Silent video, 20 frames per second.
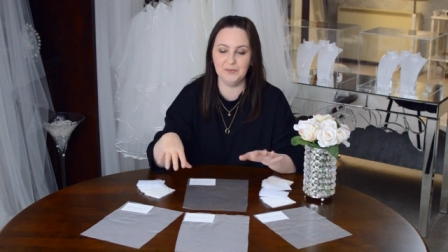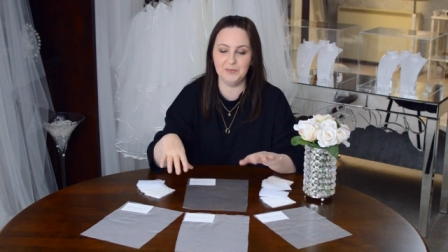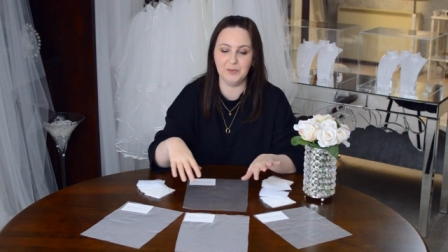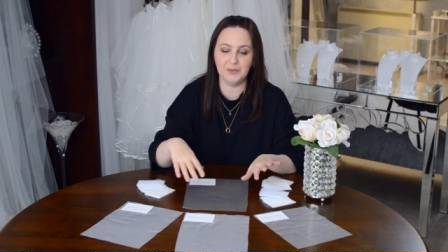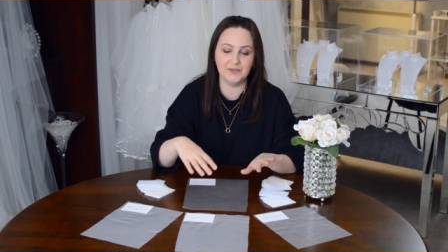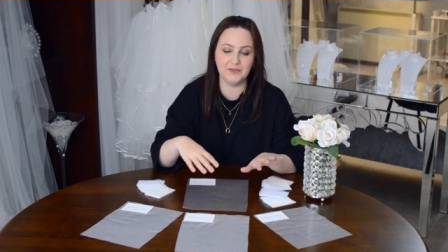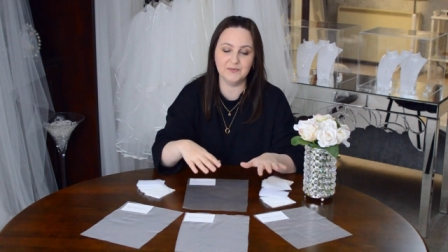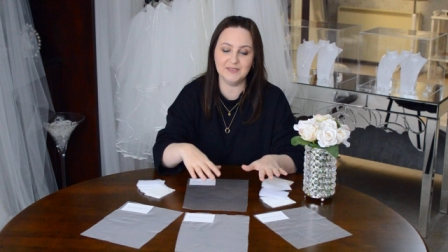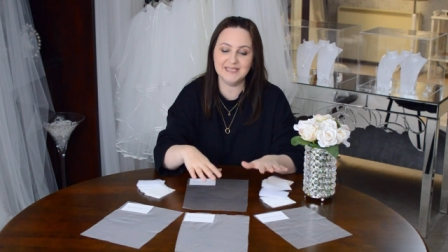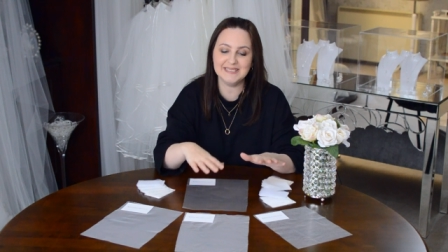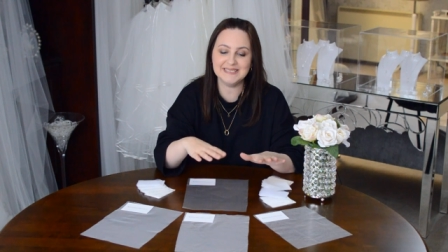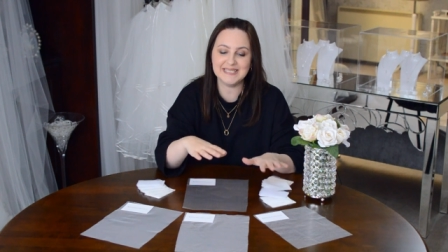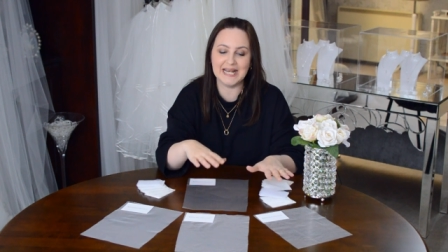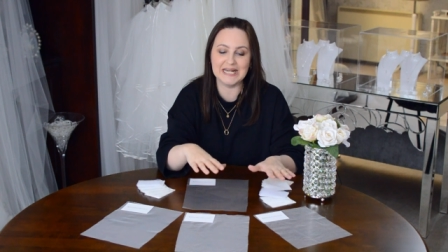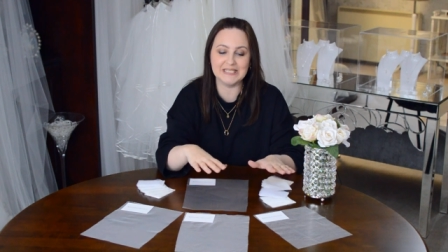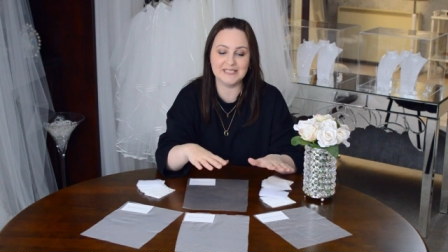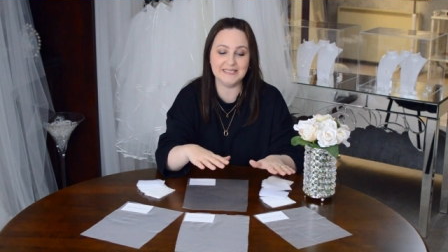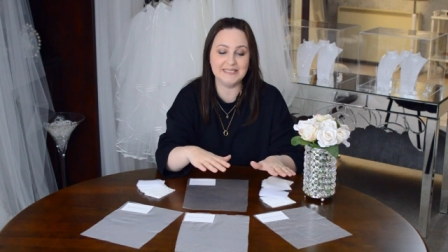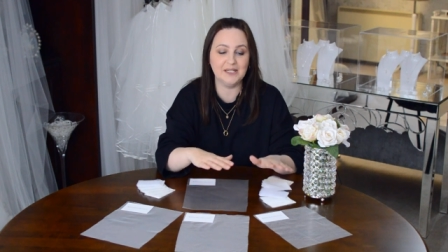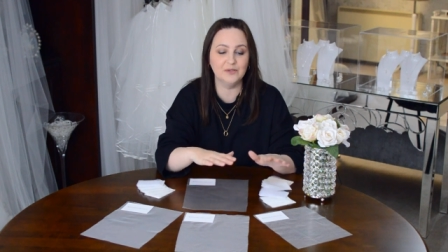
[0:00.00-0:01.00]
but there is
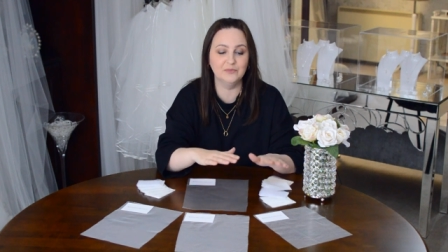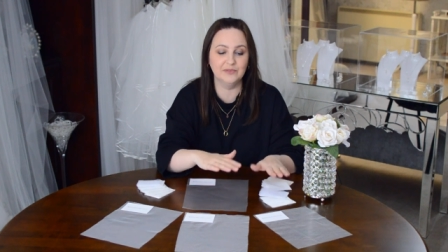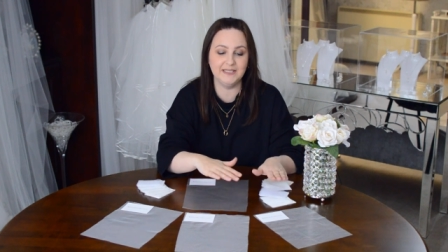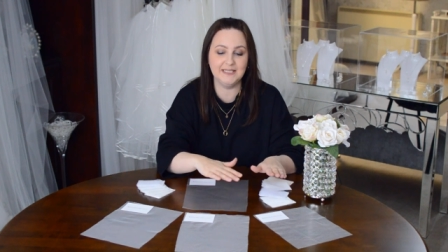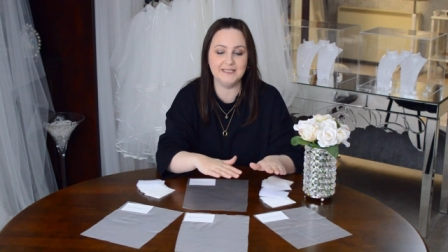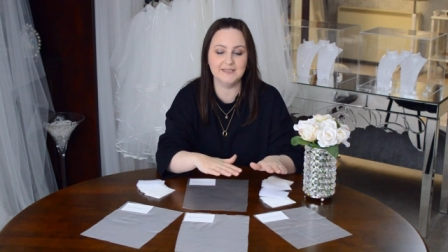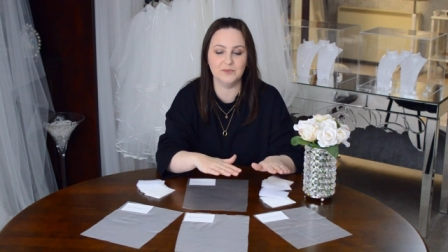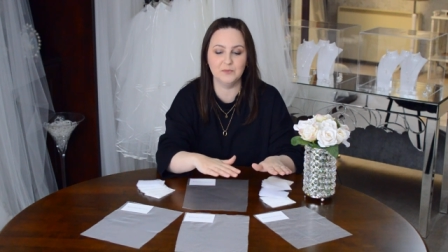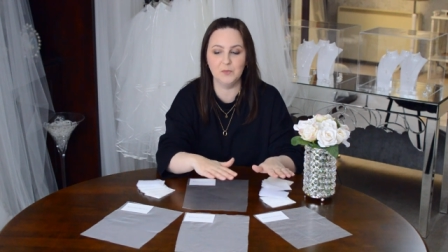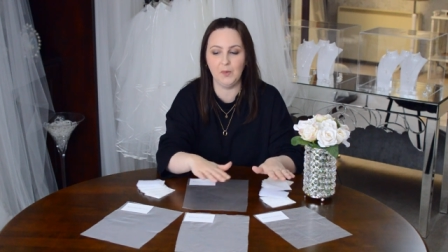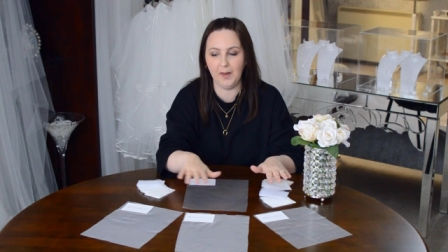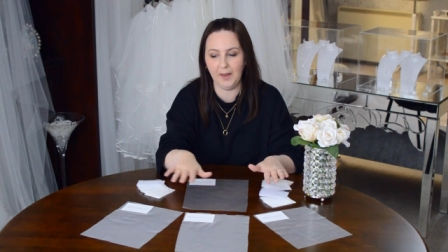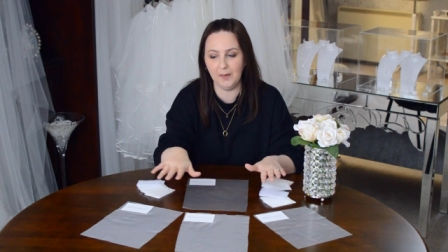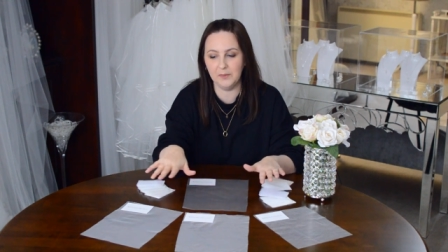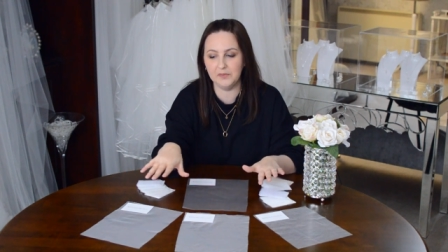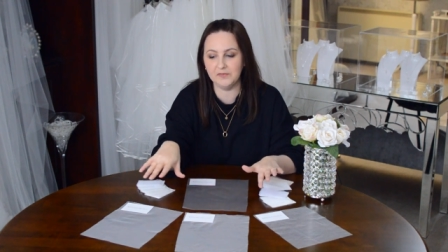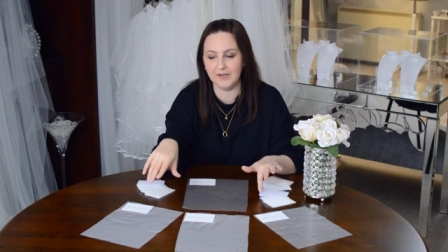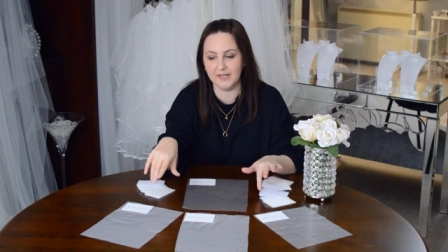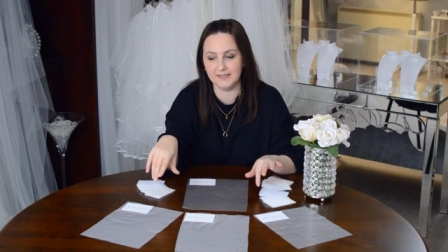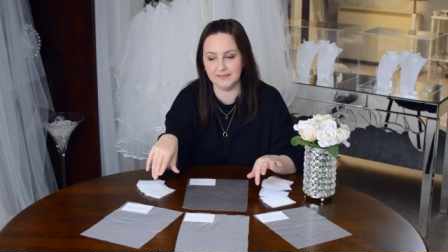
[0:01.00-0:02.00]
actually a reason why
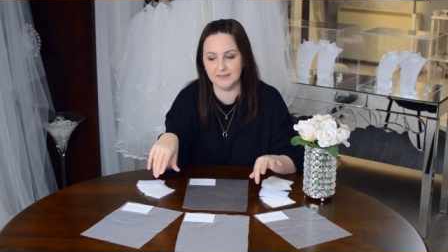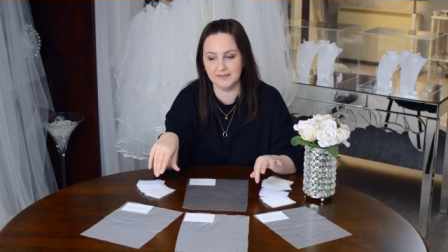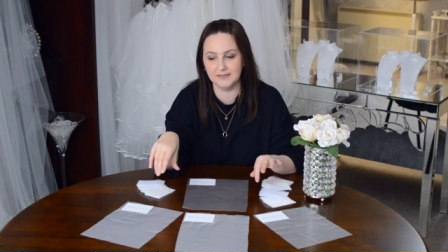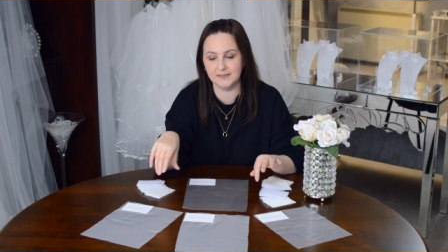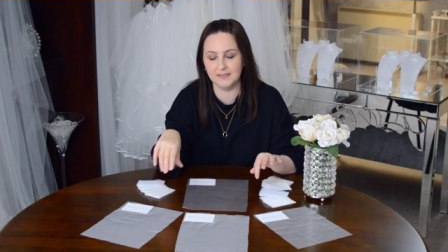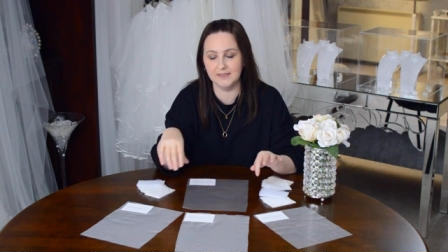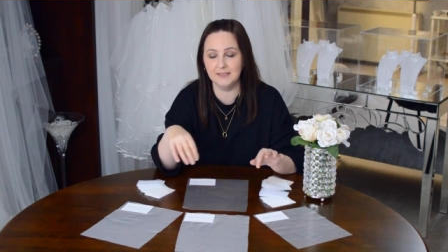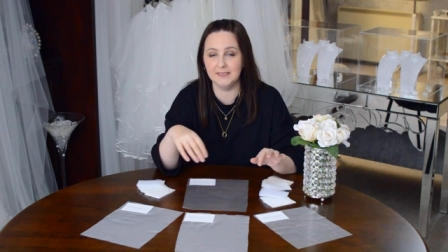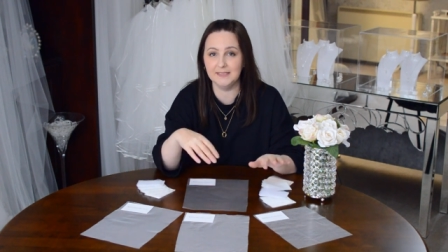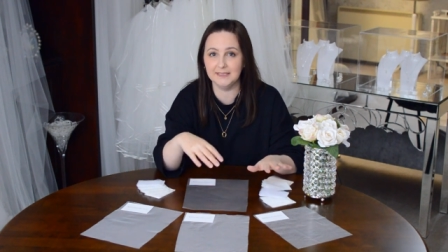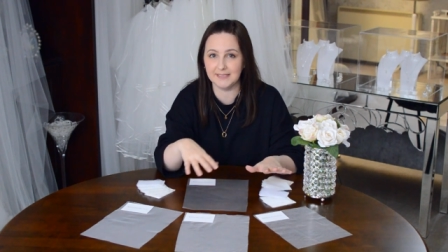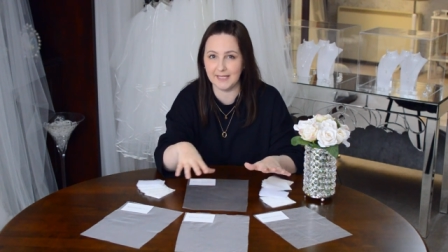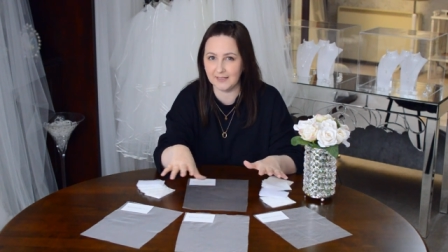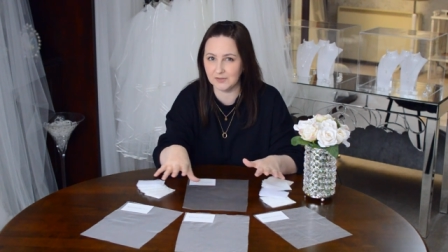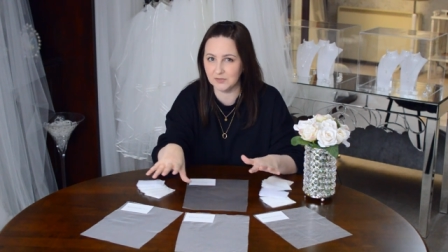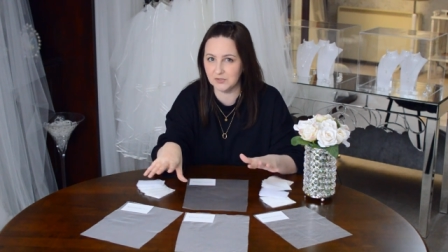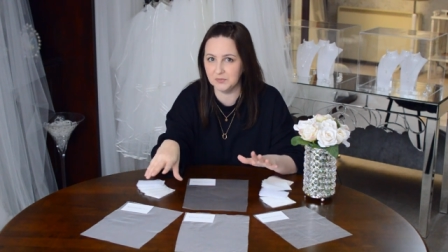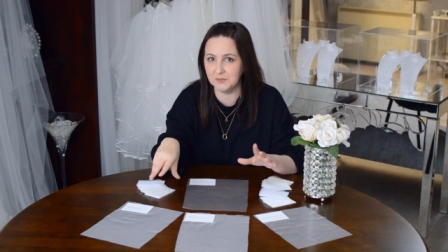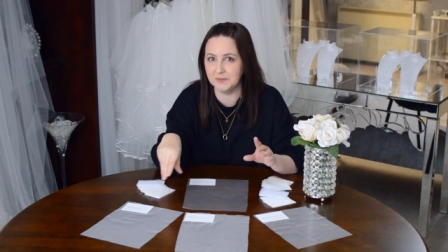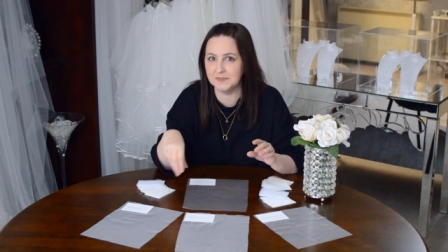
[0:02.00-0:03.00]
we've added these
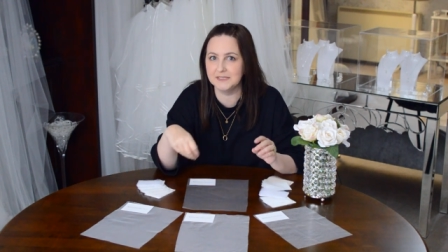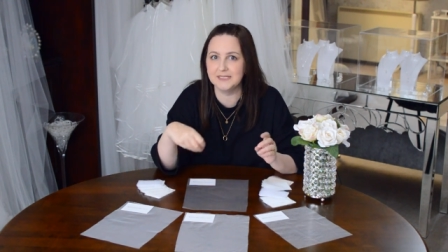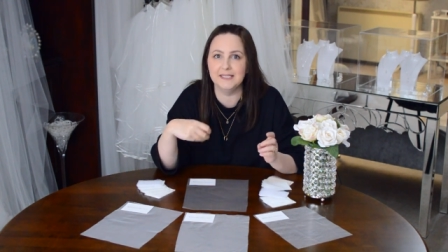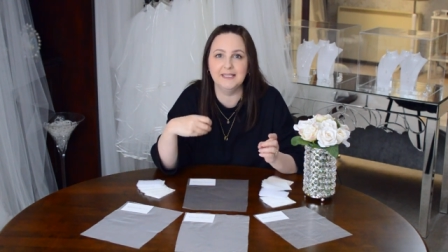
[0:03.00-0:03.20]
extra ones.